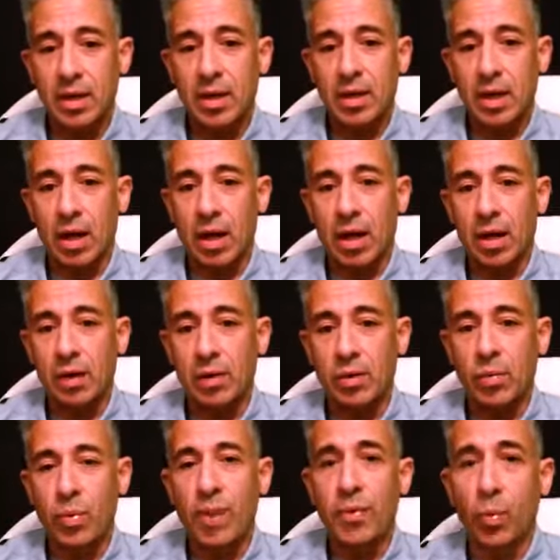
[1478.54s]
uh,
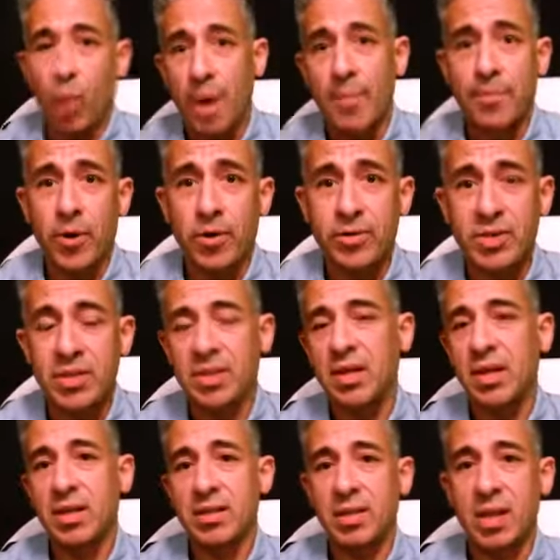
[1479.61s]
whether one person
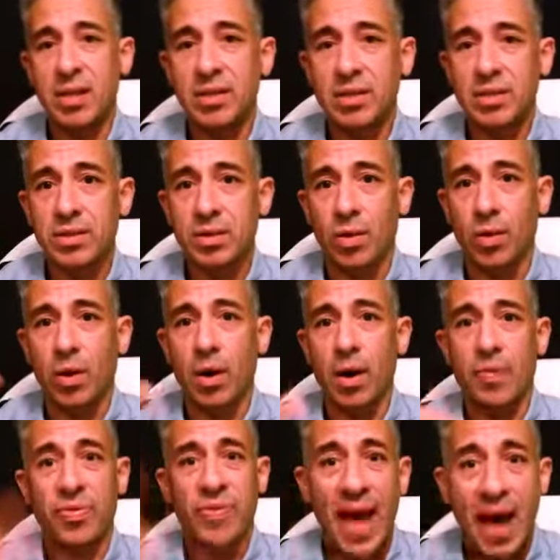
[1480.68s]
sees this or a
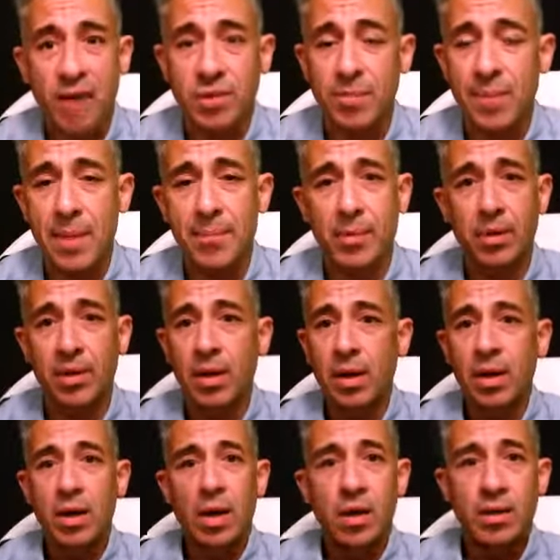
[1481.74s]
thousand people,
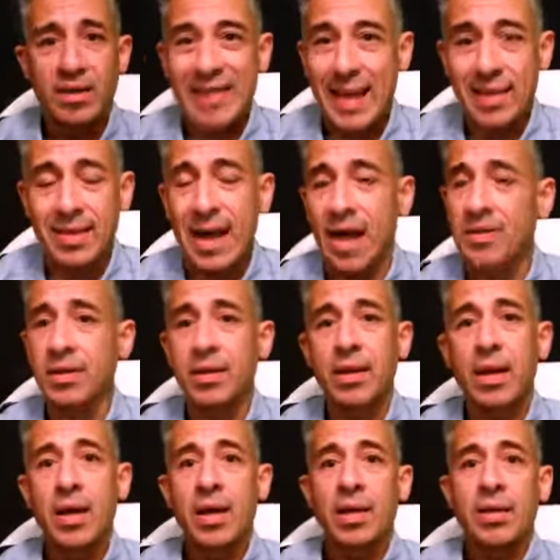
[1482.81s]
10,000,
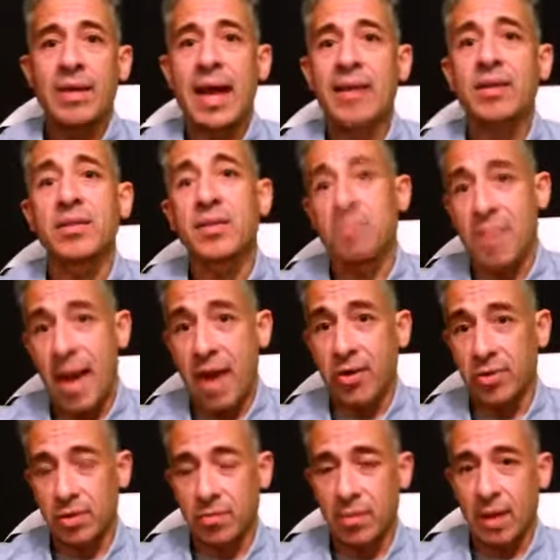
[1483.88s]
that doesn't matter
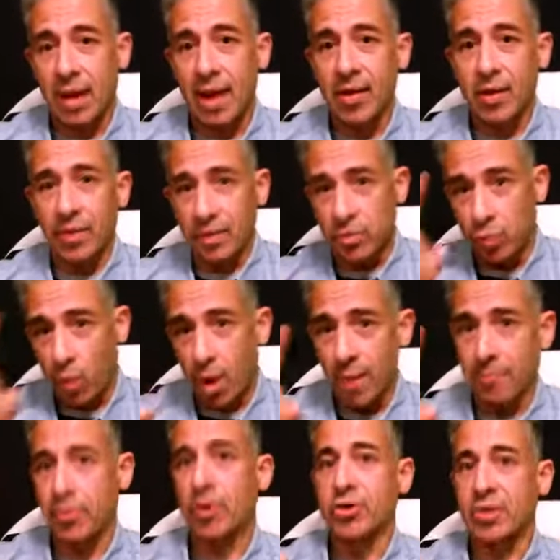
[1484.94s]
to me. I know there's one
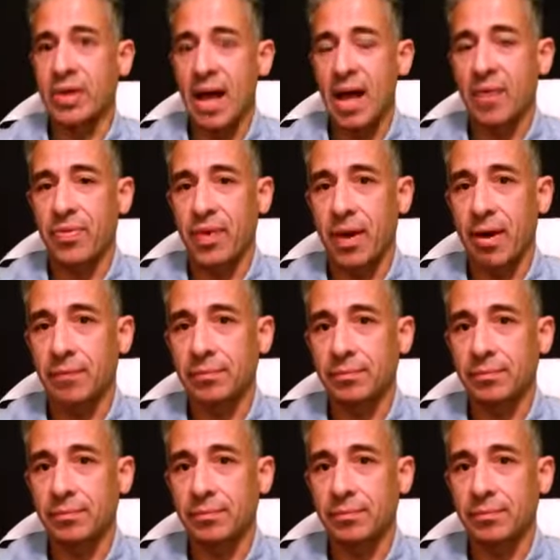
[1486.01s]
person out there